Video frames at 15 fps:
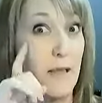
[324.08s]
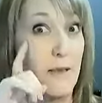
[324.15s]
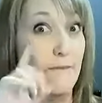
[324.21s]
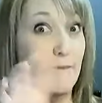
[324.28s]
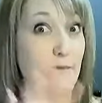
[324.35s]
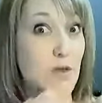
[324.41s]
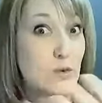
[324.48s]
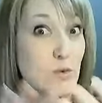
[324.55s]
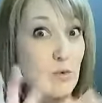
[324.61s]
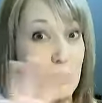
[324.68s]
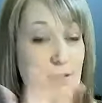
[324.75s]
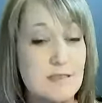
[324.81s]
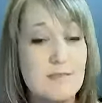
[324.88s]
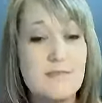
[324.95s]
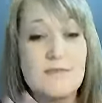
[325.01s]
Confused.
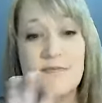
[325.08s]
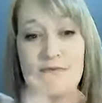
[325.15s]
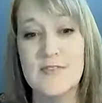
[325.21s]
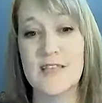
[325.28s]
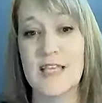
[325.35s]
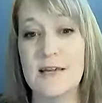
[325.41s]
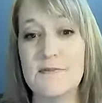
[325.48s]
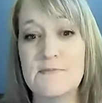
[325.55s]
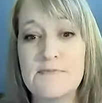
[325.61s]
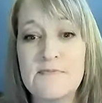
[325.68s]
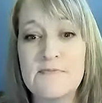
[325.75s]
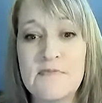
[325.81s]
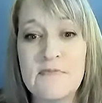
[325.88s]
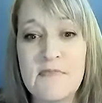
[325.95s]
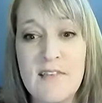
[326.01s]
Okay.
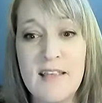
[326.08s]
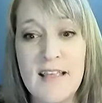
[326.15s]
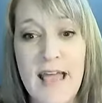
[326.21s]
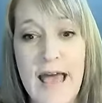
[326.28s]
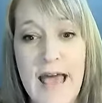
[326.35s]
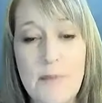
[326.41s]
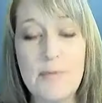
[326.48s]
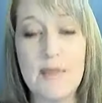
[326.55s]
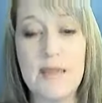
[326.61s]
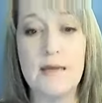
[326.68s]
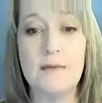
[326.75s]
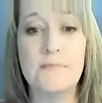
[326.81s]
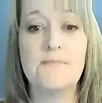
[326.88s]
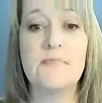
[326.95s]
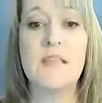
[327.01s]

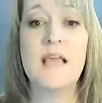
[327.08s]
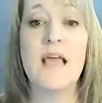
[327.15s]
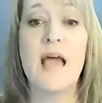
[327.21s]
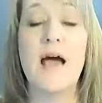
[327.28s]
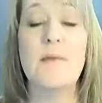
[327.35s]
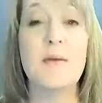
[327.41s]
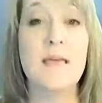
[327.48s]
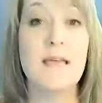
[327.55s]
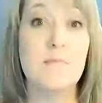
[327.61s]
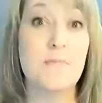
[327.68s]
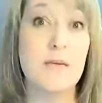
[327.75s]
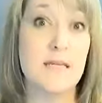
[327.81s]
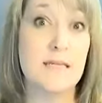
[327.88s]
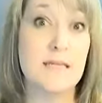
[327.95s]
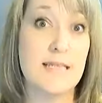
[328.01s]
Happy Happy can
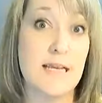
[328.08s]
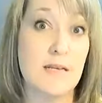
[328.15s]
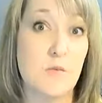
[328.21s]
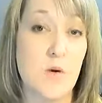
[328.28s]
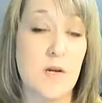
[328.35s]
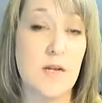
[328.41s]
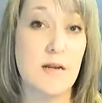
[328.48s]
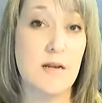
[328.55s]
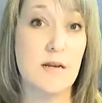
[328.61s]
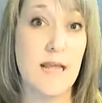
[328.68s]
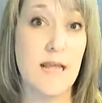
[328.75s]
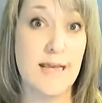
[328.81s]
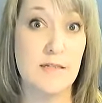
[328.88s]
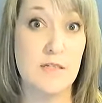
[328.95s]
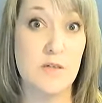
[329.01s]
be signed
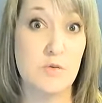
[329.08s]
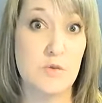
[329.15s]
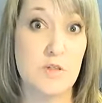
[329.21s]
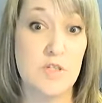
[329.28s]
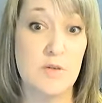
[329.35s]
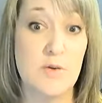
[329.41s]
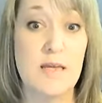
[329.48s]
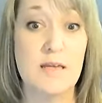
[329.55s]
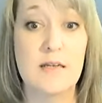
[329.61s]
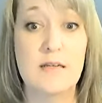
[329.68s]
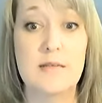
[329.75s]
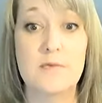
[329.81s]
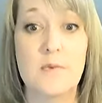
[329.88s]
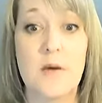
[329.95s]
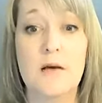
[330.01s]
one-handed or two-handed
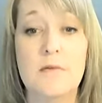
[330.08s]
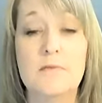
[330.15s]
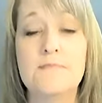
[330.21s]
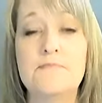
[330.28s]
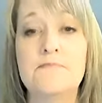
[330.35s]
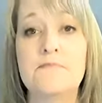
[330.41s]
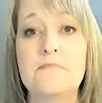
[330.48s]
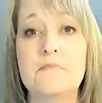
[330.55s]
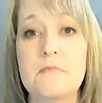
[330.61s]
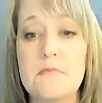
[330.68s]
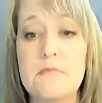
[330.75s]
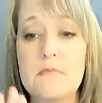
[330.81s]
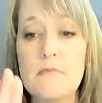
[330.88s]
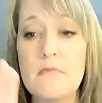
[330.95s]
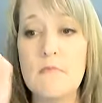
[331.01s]
as well.
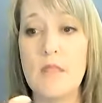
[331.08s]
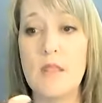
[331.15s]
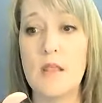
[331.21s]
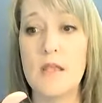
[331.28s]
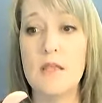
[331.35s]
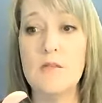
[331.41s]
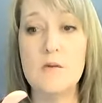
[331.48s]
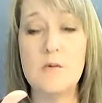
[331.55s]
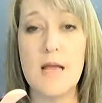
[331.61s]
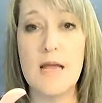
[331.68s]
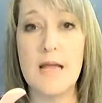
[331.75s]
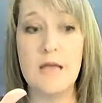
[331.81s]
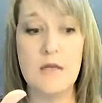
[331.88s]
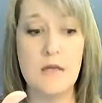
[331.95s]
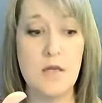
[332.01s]
Either
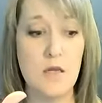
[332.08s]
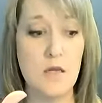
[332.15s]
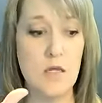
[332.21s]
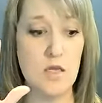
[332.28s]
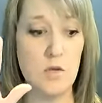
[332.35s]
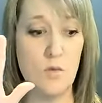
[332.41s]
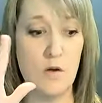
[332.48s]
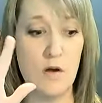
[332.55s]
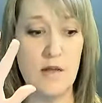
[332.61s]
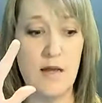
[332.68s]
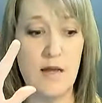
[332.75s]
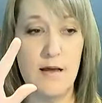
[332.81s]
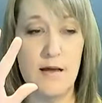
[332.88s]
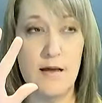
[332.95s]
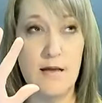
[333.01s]
way, you want a,
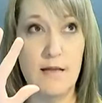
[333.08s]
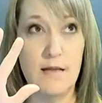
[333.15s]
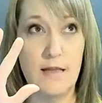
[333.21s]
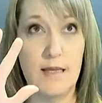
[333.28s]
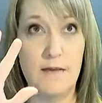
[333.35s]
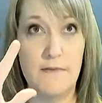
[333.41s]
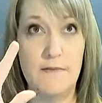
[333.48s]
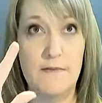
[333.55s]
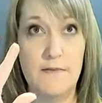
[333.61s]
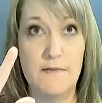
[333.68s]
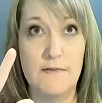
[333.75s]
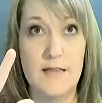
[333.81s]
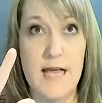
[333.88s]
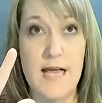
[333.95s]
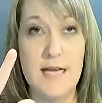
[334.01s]
uh, like a
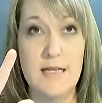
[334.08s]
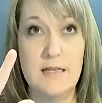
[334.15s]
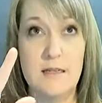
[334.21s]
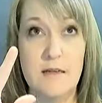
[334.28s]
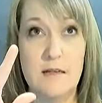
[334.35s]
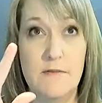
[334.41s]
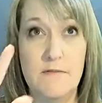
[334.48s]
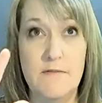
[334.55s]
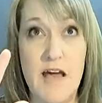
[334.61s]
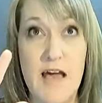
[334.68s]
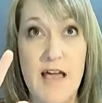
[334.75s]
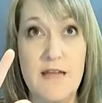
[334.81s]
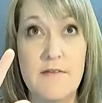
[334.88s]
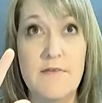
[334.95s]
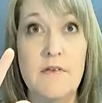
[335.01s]
flat, a
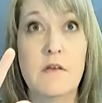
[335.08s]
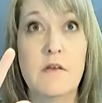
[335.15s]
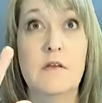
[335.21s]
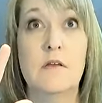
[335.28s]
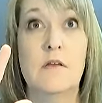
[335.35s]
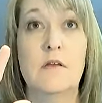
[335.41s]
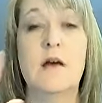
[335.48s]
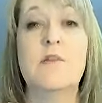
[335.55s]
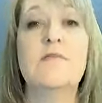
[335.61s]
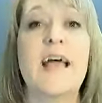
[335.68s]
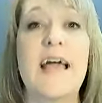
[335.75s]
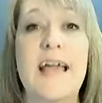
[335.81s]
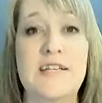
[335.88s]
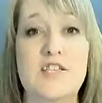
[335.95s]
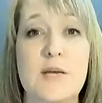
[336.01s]
five, a flat
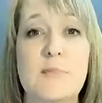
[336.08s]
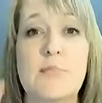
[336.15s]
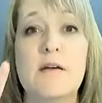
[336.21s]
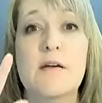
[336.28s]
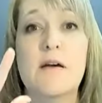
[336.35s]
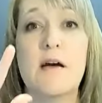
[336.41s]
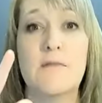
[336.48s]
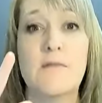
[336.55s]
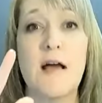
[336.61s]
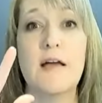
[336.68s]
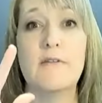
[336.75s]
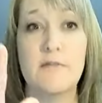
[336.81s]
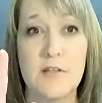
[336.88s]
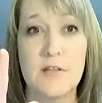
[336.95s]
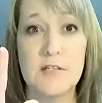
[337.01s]
handshape, a five
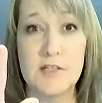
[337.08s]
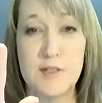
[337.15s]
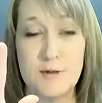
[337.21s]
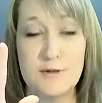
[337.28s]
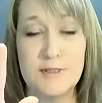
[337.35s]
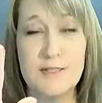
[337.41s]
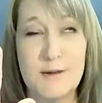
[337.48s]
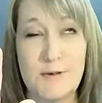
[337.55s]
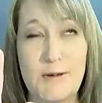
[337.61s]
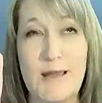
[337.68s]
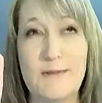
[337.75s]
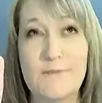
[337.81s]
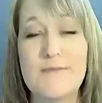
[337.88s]
that's closed. Okay.